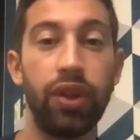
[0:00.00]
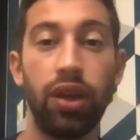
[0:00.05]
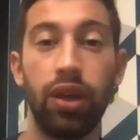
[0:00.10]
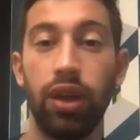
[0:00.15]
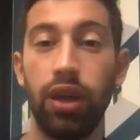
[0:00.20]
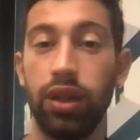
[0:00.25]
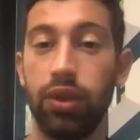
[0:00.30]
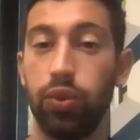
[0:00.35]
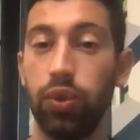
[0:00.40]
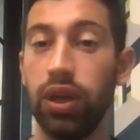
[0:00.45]

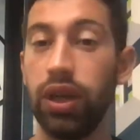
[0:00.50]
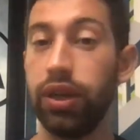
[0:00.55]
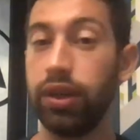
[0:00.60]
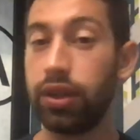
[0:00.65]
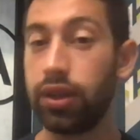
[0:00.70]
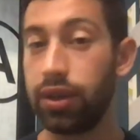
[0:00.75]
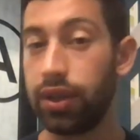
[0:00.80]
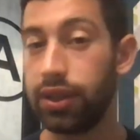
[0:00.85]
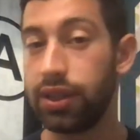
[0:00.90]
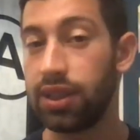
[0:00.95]
it will
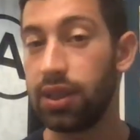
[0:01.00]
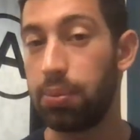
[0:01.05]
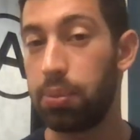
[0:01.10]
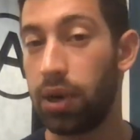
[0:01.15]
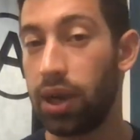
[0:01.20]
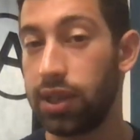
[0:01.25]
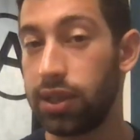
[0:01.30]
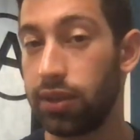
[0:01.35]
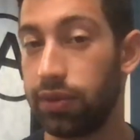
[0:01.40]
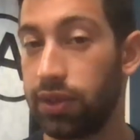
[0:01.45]
increase the
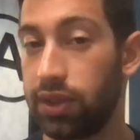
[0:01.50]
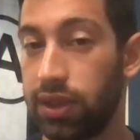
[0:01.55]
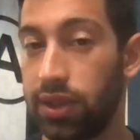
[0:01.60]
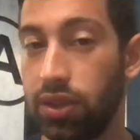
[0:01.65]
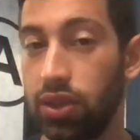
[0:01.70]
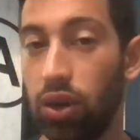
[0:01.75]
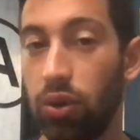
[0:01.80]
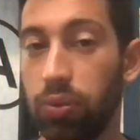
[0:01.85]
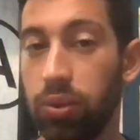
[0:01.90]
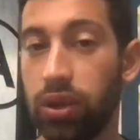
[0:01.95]
price of the
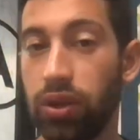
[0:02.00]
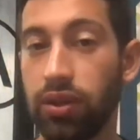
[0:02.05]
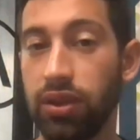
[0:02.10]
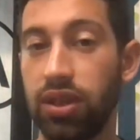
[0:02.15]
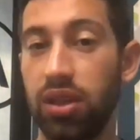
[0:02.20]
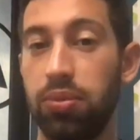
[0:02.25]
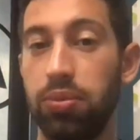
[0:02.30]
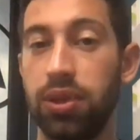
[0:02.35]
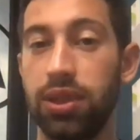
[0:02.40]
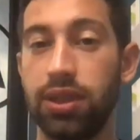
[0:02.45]
store, because
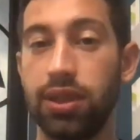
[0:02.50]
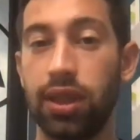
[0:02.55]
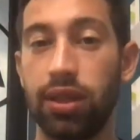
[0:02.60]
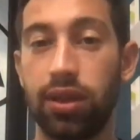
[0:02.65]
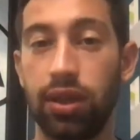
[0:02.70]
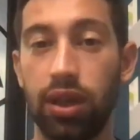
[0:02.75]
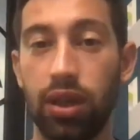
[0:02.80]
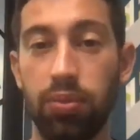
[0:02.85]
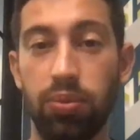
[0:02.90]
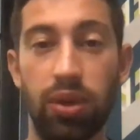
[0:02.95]
it means that
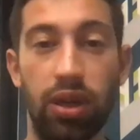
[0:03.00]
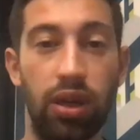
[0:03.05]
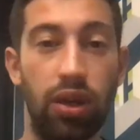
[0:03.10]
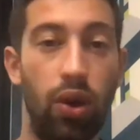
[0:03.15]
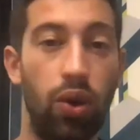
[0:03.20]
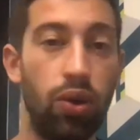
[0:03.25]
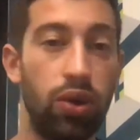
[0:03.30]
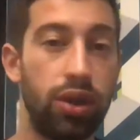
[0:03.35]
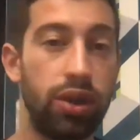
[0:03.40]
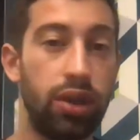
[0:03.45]
eBay
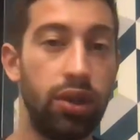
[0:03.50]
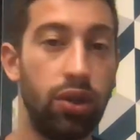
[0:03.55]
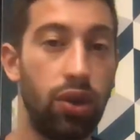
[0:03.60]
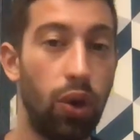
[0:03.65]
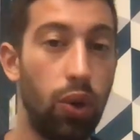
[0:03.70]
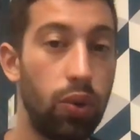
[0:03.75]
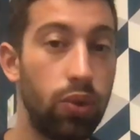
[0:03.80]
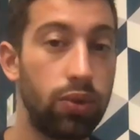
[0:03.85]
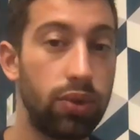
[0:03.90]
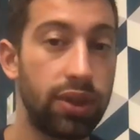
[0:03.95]
already
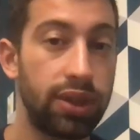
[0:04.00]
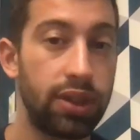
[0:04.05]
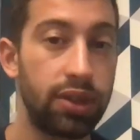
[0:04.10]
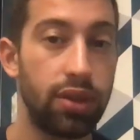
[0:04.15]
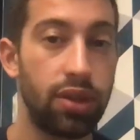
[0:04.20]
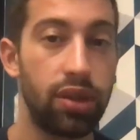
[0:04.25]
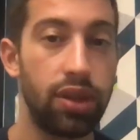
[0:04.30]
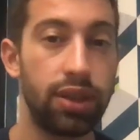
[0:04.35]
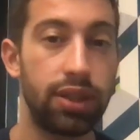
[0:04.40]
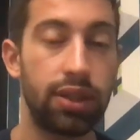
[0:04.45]
knows
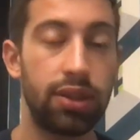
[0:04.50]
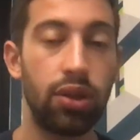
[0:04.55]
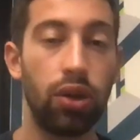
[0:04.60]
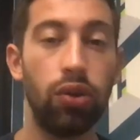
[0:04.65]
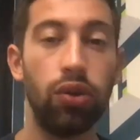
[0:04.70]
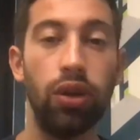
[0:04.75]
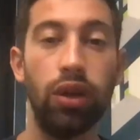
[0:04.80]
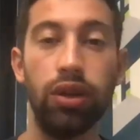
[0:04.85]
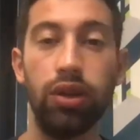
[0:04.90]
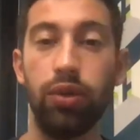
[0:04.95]
this
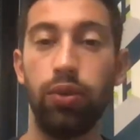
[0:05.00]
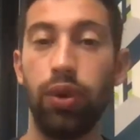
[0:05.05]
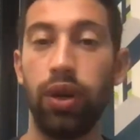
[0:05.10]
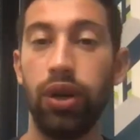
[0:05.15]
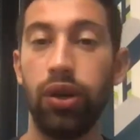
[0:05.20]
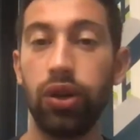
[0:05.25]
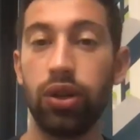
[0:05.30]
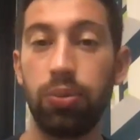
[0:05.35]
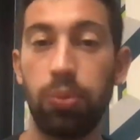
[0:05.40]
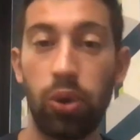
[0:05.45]
store and they will
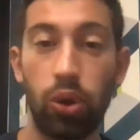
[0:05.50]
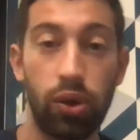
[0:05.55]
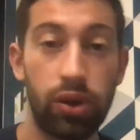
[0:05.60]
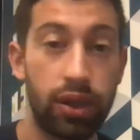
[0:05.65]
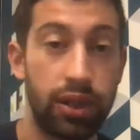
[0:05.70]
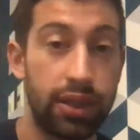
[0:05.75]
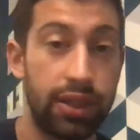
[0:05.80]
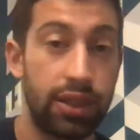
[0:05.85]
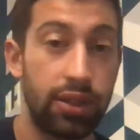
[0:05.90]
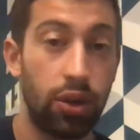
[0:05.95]
not block
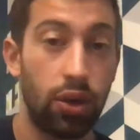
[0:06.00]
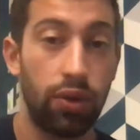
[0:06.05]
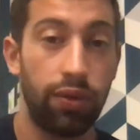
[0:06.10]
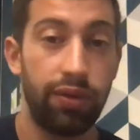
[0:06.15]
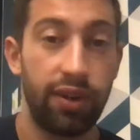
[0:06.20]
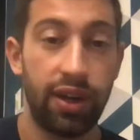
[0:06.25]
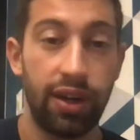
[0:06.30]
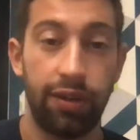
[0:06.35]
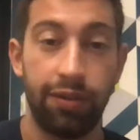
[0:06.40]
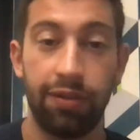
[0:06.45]
this store
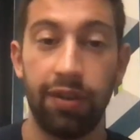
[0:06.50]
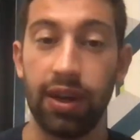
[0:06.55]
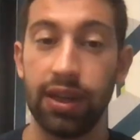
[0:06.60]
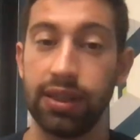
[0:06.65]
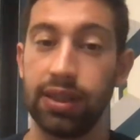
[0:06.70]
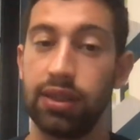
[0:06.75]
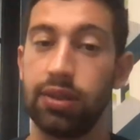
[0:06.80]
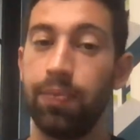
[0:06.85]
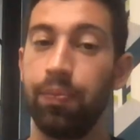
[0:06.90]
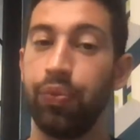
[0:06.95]
very
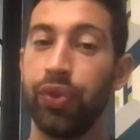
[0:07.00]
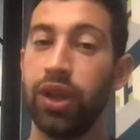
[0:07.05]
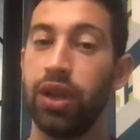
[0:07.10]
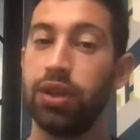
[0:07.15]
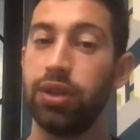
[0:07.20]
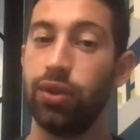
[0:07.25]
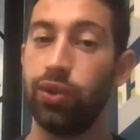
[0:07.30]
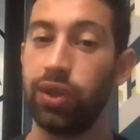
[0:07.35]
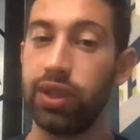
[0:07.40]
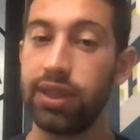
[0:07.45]
fast.
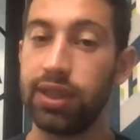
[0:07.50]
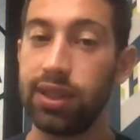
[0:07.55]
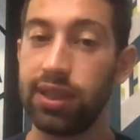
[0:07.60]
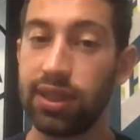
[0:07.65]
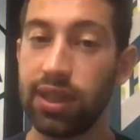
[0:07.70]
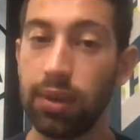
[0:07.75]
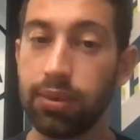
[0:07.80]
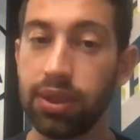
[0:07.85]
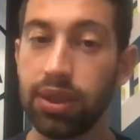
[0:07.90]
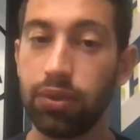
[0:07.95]
So this is
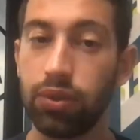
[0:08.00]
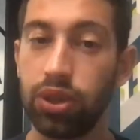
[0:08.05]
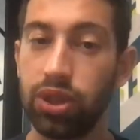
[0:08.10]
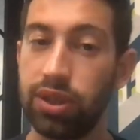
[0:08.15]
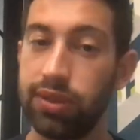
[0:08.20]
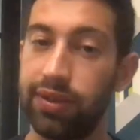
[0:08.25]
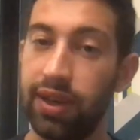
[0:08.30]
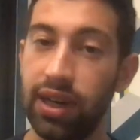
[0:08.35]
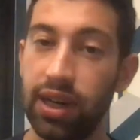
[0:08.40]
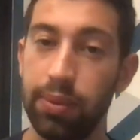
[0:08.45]
something which
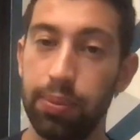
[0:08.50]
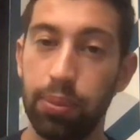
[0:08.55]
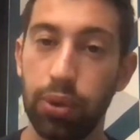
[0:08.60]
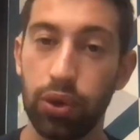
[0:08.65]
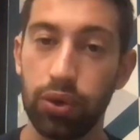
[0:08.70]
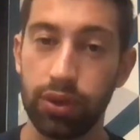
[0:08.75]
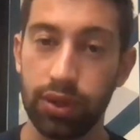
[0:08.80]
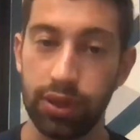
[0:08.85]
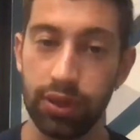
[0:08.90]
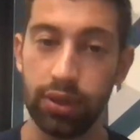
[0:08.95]
is very
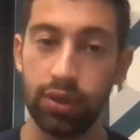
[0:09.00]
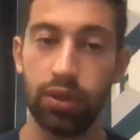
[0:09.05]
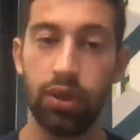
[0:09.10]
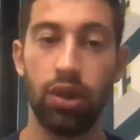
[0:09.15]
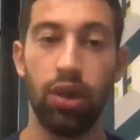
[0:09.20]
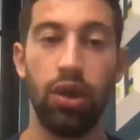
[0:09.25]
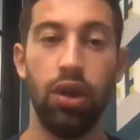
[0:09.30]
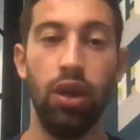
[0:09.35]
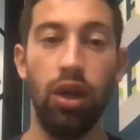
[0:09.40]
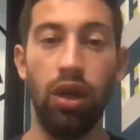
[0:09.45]
important.
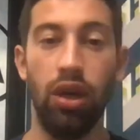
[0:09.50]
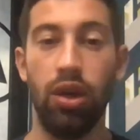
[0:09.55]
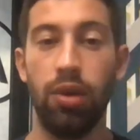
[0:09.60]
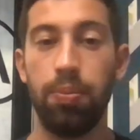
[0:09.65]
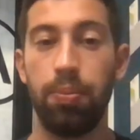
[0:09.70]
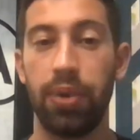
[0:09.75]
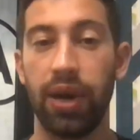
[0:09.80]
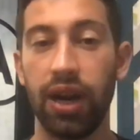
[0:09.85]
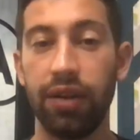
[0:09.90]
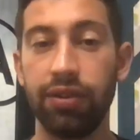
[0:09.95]

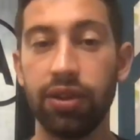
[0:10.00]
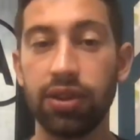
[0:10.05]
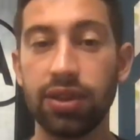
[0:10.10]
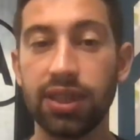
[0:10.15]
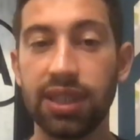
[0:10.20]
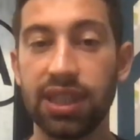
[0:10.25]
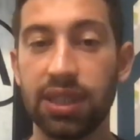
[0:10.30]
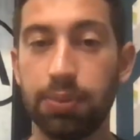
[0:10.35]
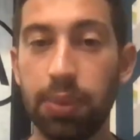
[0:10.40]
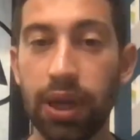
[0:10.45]
Previous
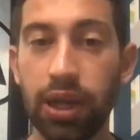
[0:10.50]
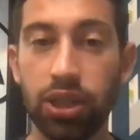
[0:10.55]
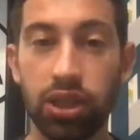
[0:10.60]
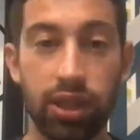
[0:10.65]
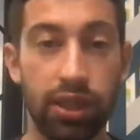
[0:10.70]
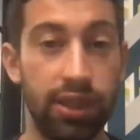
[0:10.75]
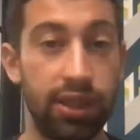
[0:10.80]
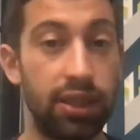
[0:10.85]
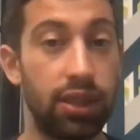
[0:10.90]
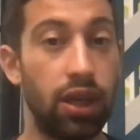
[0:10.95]

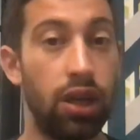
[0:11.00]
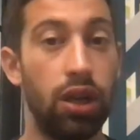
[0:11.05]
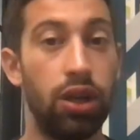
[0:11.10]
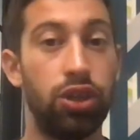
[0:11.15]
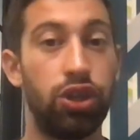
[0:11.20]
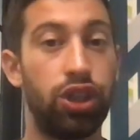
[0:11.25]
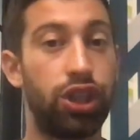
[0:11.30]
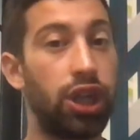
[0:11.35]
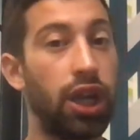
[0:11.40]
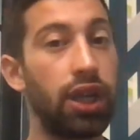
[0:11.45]
suspensions.
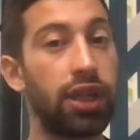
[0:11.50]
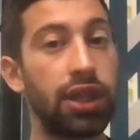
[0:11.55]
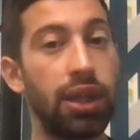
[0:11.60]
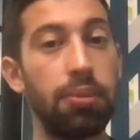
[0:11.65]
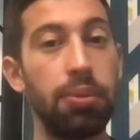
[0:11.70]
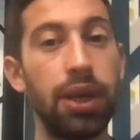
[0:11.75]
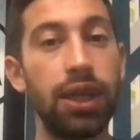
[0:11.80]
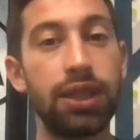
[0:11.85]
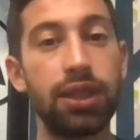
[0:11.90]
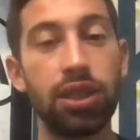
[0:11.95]
Check the
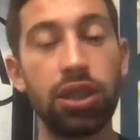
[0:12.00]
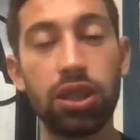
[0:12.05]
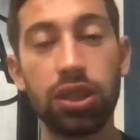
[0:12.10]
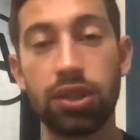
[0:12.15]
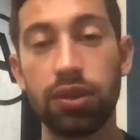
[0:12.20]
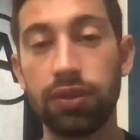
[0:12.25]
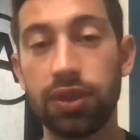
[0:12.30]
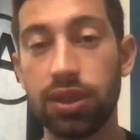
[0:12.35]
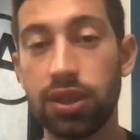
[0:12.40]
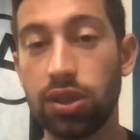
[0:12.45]

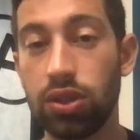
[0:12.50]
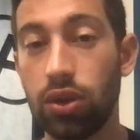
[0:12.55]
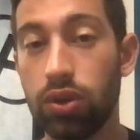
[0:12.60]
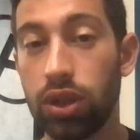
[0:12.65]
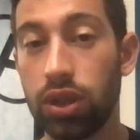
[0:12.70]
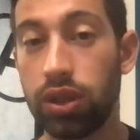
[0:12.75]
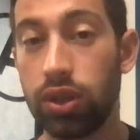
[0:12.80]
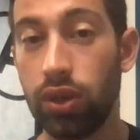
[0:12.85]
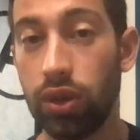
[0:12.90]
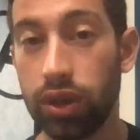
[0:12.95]
messages of the store
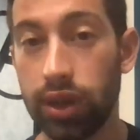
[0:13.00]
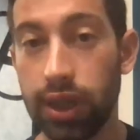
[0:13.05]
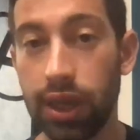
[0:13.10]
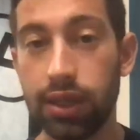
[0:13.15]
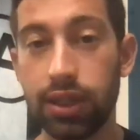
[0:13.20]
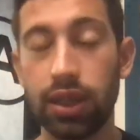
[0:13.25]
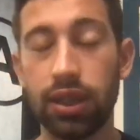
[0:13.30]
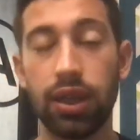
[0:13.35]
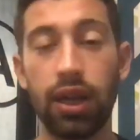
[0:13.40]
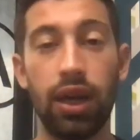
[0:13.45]
that you are
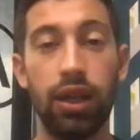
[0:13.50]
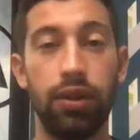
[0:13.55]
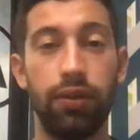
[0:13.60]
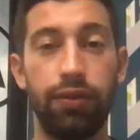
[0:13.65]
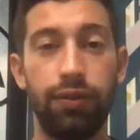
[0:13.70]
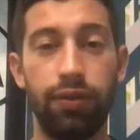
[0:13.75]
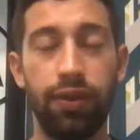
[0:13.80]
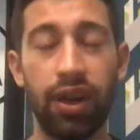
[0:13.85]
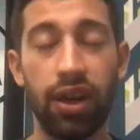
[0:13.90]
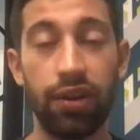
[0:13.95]
getting and
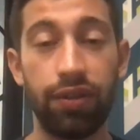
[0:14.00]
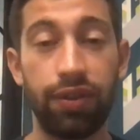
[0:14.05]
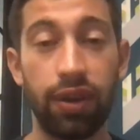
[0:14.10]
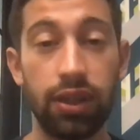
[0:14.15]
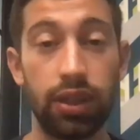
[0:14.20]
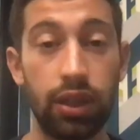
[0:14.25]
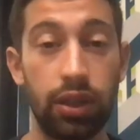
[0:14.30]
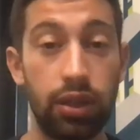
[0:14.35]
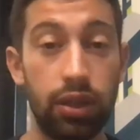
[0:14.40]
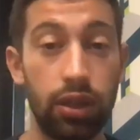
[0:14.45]
verify
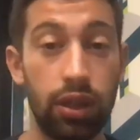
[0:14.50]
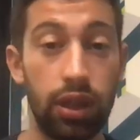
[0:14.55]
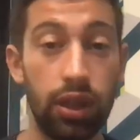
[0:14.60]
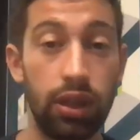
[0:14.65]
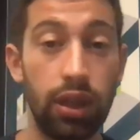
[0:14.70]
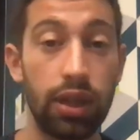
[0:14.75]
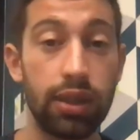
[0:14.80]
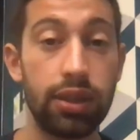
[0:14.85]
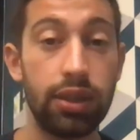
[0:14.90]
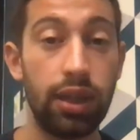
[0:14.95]
that it
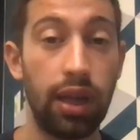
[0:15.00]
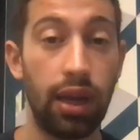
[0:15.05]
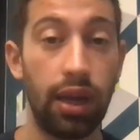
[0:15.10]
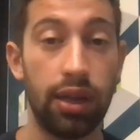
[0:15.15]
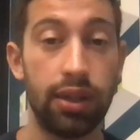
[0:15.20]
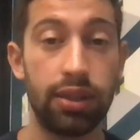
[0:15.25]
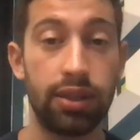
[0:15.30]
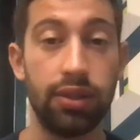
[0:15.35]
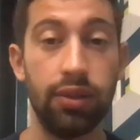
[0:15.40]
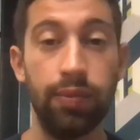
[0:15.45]
doesn't
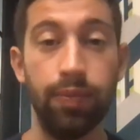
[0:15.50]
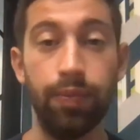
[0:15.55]
have